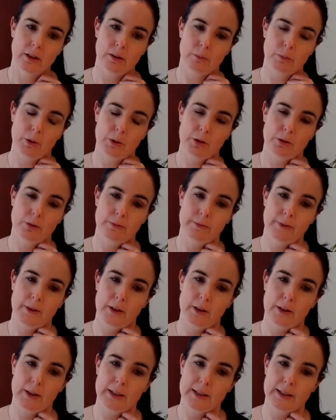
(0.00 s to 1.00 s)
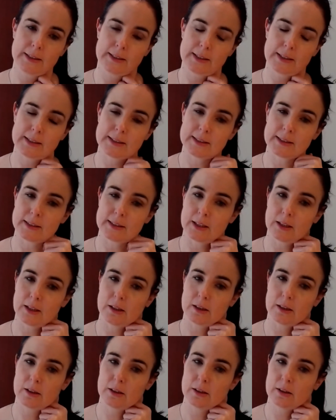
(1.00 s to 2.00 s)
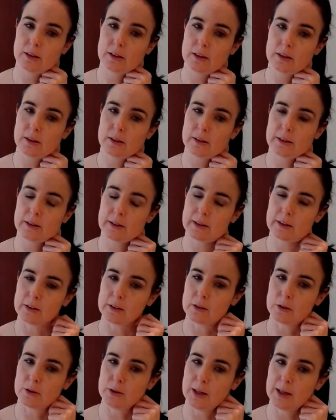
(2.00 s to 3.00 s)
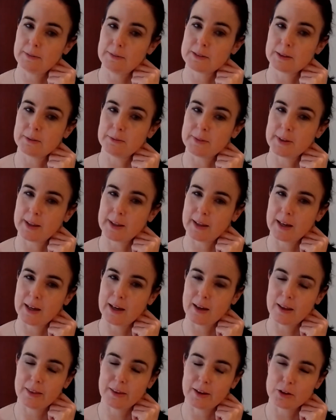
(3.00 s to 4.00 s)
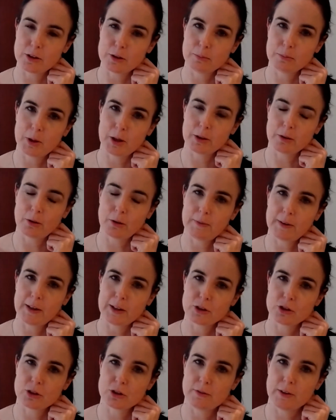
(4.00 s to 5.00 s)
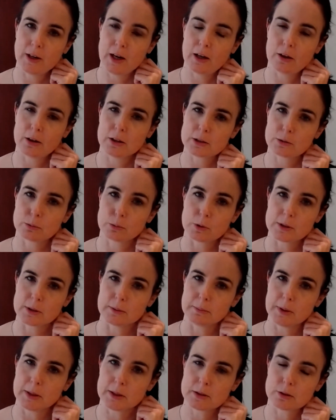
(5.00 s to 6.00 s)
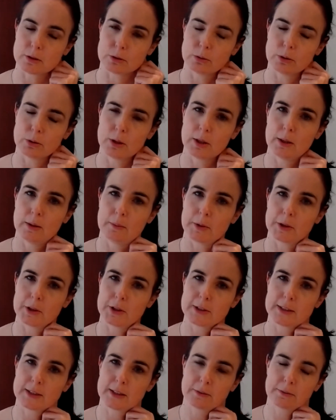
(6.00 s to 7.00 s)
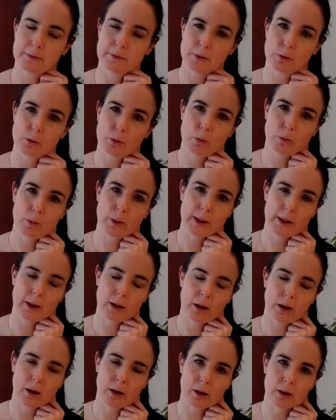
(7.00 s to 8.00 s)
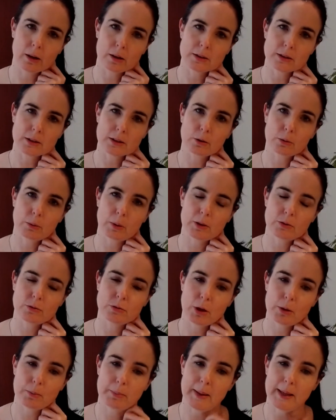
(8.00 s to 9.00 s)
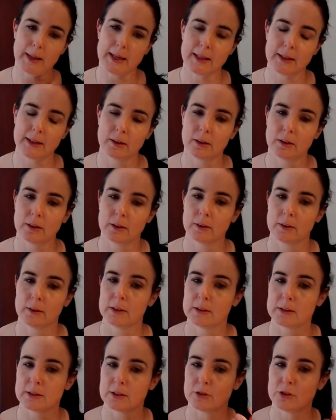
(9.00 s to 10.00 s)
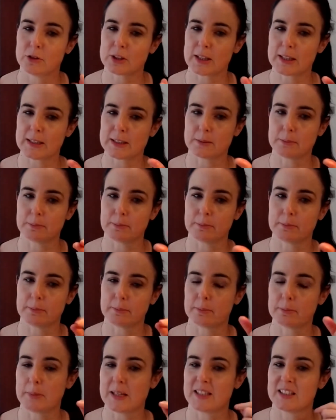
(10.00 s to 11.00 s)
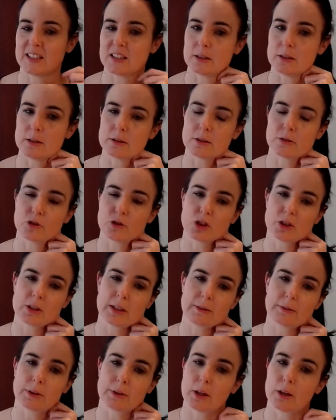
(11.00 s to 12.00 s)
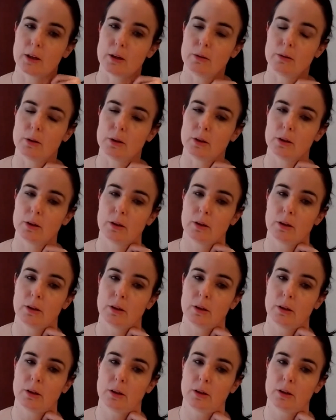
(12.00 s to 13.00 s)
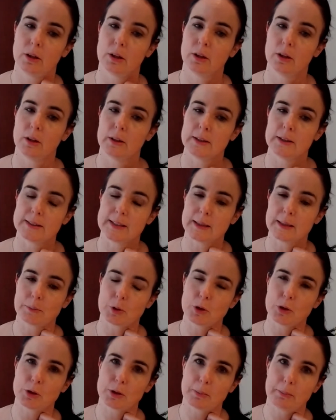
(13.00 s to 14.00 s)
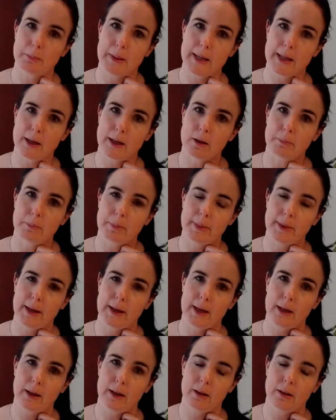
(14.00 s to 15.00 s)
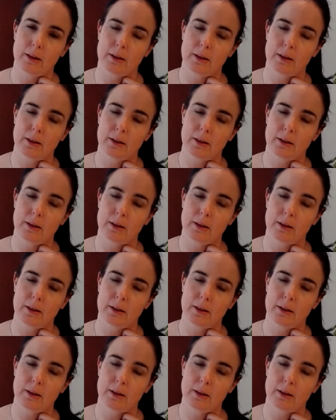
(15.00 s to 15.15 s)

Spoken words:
What you'll find is that you have something there that you might not have actually realised was a muscle, because it can feel quite hard and quite ropey. So just get some pincers and just have a go at seeing what you can pick up there.